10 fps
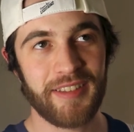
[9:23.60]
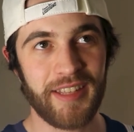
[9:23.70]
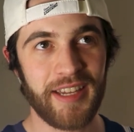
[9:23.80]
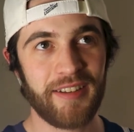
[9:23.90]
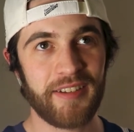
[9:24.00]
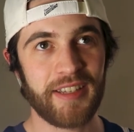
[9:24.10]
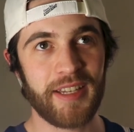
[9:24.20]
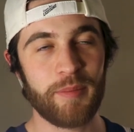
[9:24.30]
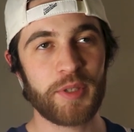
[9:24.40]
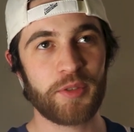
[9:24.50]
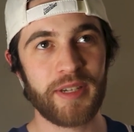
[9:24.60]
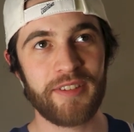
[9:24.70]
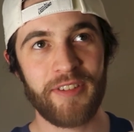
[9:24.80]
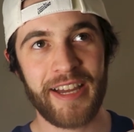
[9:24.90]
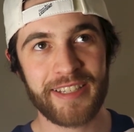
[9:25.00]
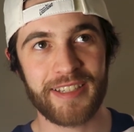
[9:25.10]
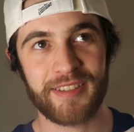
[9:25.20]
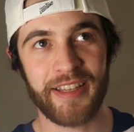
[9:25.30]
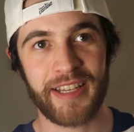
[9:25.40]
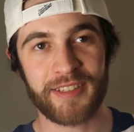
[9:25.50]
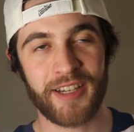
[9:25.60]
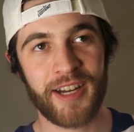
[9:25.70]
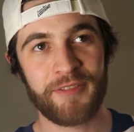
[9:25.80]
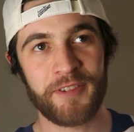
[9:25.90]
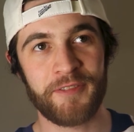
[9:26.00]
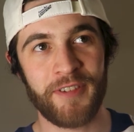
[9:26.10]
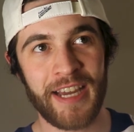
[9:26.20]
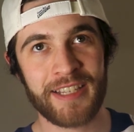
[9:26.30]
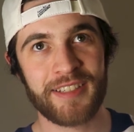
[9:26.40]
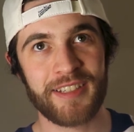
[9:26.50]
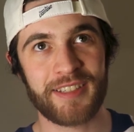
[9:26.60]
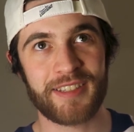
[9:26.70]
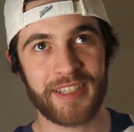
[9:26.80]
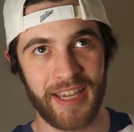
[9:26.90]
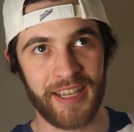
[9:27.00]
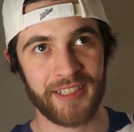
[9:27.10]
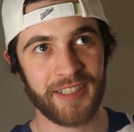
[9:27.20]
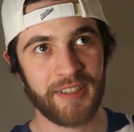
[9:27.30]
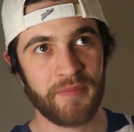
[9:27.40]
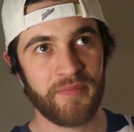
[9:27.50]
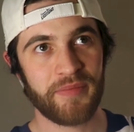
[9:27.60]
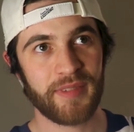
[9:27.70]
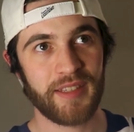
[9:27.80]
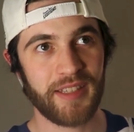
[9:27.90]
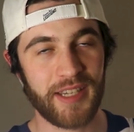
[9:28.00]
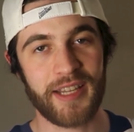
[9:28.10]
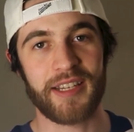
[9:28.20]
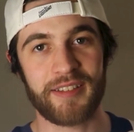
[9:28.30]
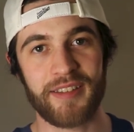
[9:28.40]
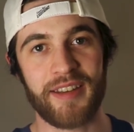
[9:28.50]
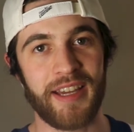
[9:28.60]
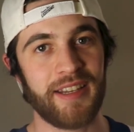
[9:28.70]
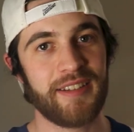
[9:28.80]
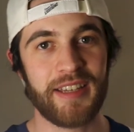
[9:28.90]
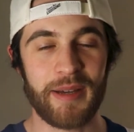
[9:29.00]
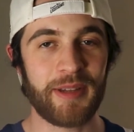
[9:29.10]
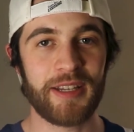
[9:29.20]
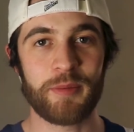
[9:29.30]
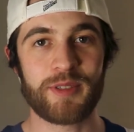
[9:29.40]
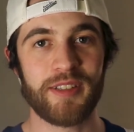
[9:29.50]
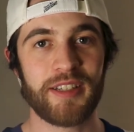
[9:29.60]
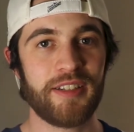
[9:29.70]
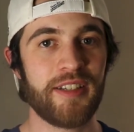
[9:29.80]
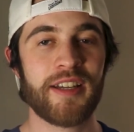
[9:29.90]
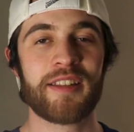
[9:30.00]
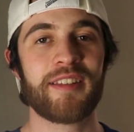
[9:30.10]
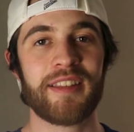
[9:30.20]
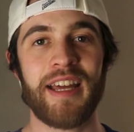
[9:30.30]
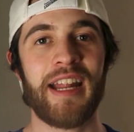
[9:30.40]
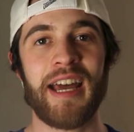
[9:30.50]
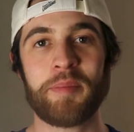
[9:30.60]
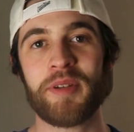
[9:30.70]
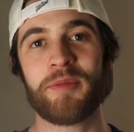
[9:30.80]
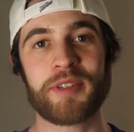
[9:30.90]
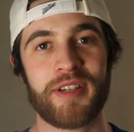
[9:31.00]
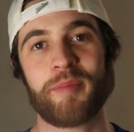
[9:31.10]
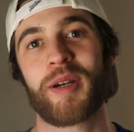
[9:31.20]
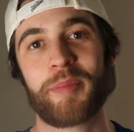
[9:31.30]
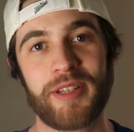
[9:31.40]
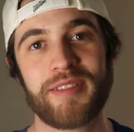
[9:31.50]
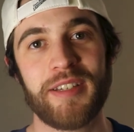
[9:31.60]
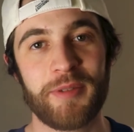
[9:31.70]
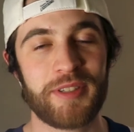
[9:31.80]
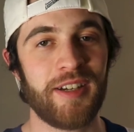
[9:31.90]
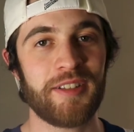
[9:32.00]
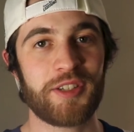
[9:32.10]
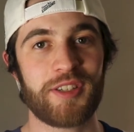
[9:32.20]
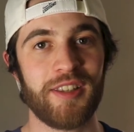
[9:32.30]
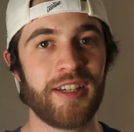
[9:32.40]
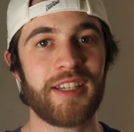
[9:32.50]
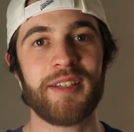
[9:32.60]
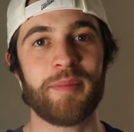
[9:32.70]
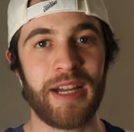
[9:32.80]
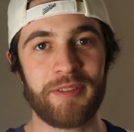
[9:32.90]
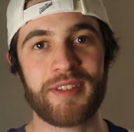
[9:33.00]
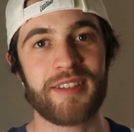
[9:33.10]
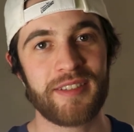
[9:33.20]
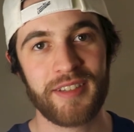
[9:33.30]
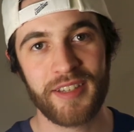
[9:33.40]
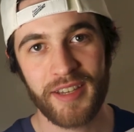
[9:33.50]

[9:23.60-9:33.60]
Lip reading: then in between Vasi's legs, off of Vasi's skate, and into the net. I mean, it was nothing that happened was on purpose. It was all just lucky bounces.